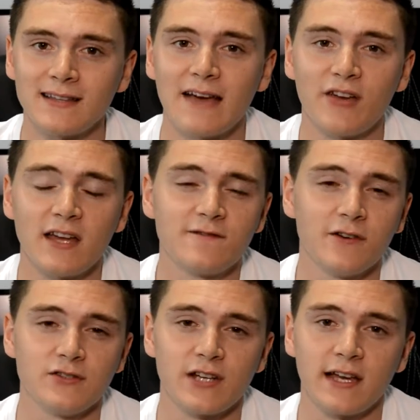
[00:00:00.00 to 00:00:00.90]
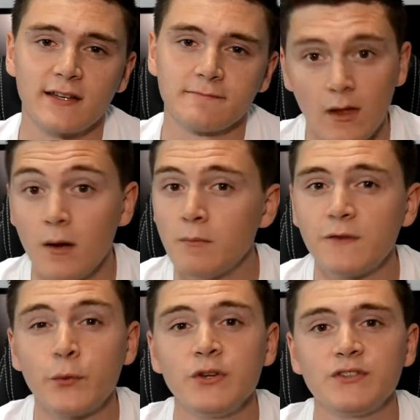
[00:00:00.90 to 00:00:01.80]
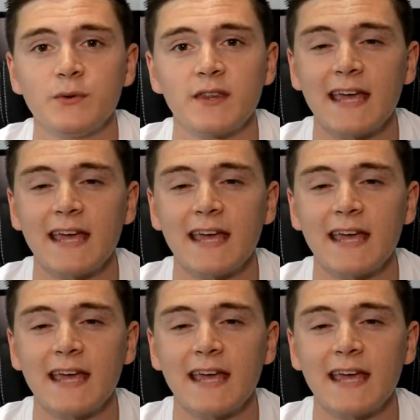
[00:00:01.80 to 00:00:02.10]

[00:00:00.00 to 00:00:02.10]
to have a headphone jack. But if you want to use it with a